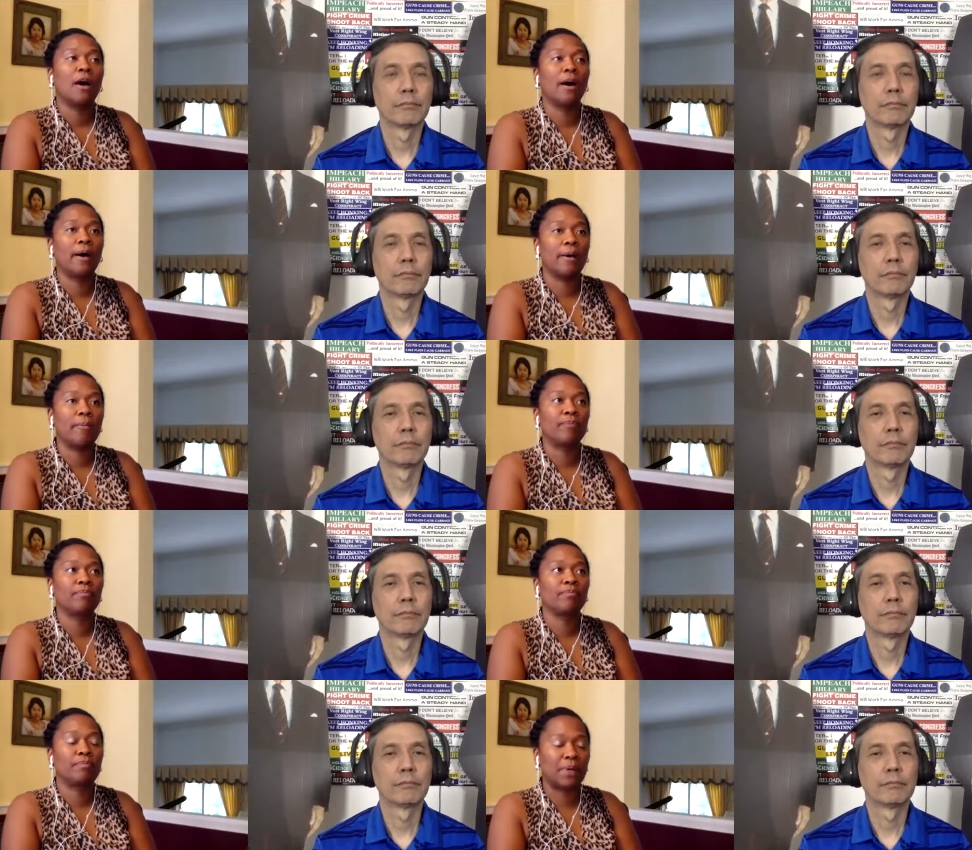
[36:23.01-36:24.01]
Speaker 1: Um,
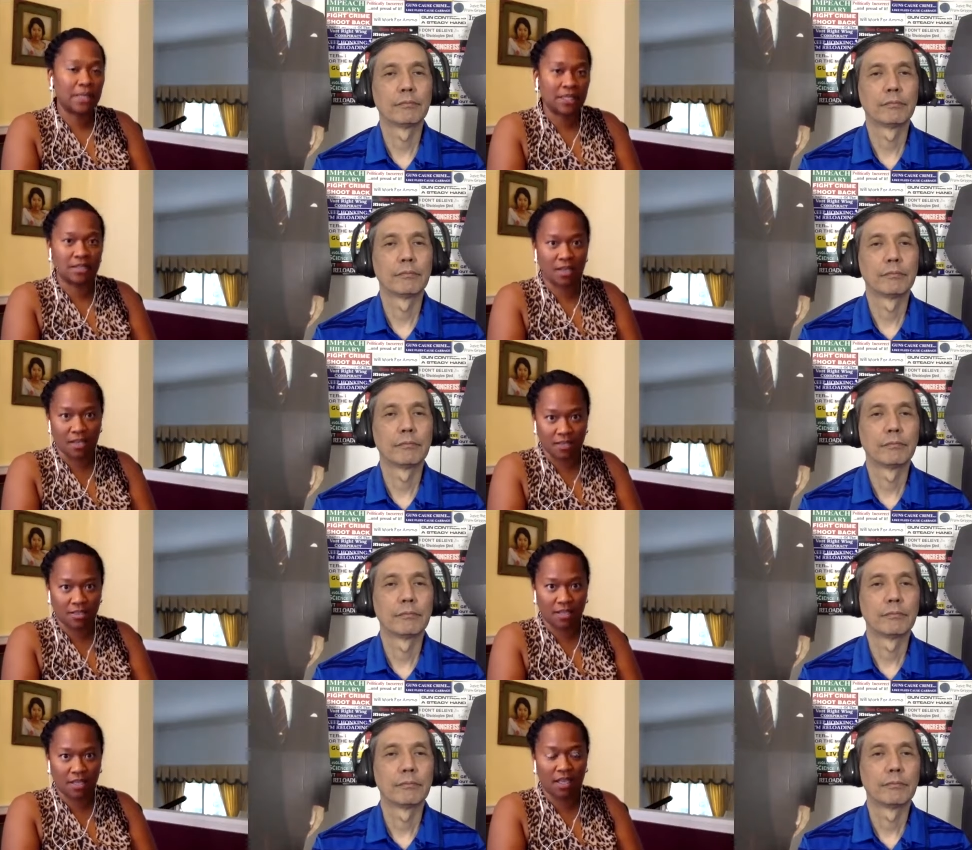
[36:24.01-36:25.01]
but it
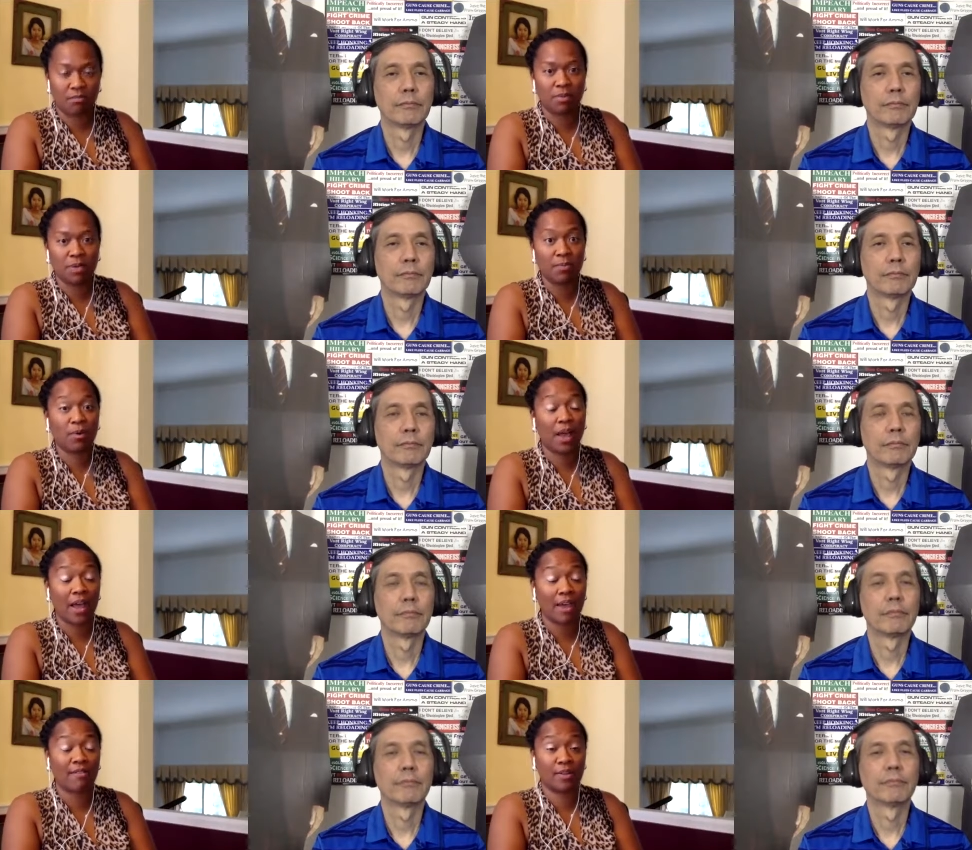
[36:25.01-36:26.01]
does, and people
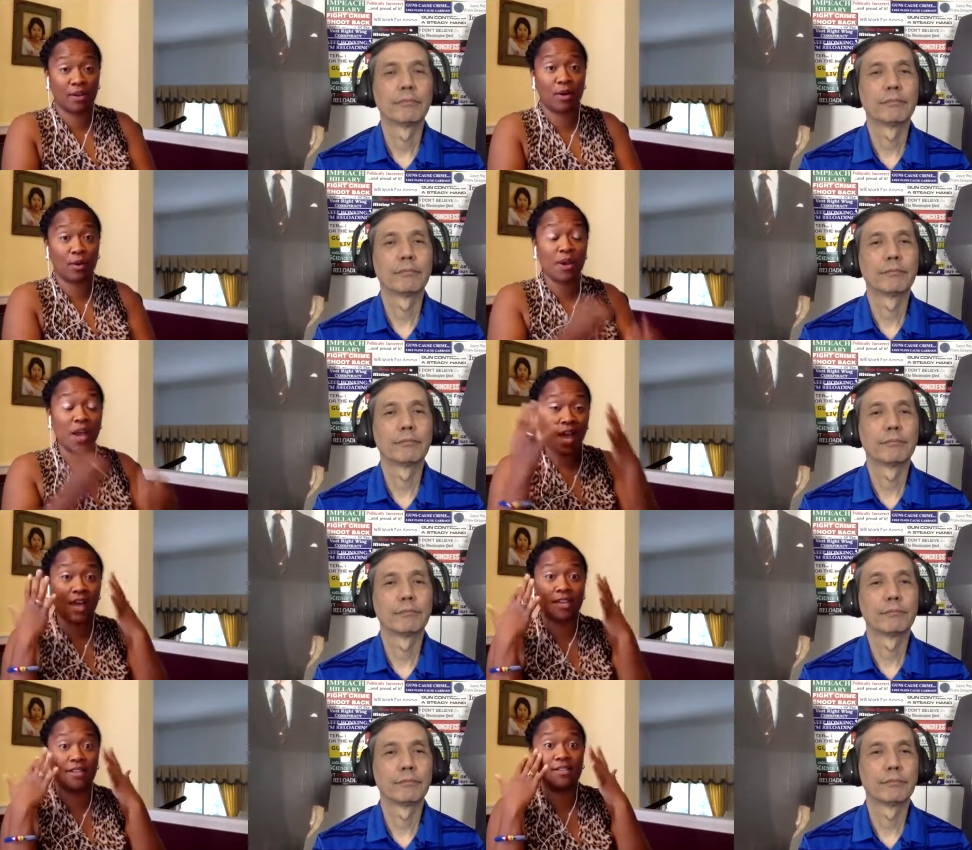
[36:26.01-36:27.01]
have their own
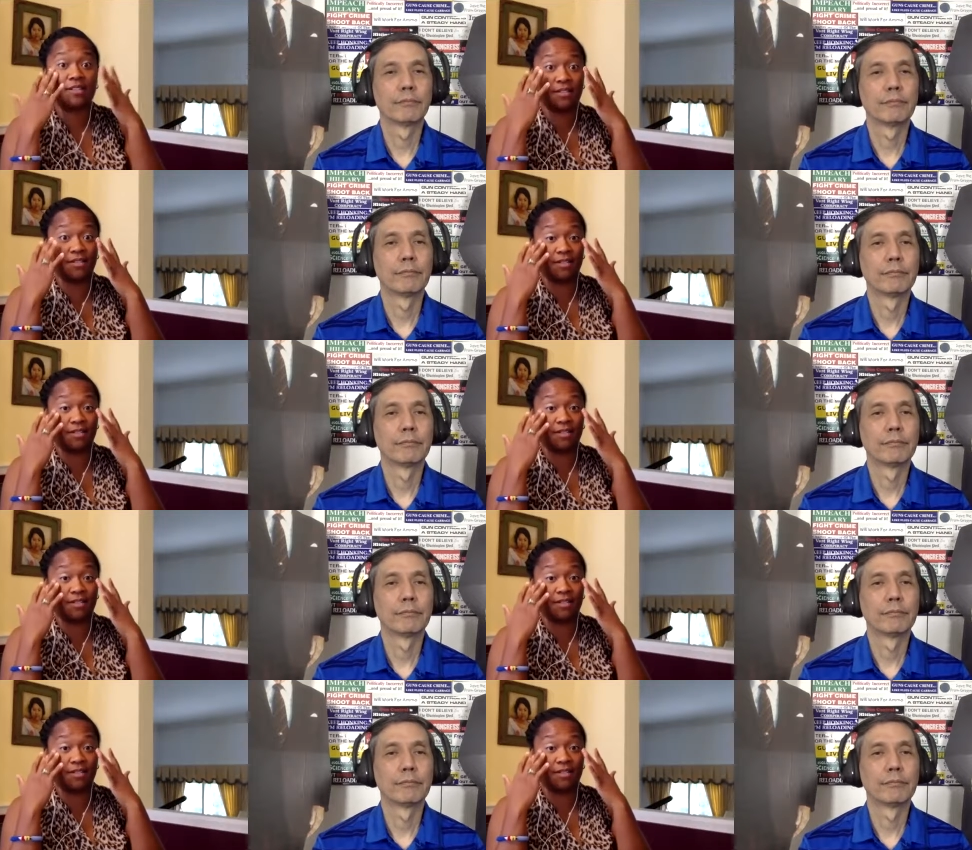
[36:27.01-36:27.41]
eyes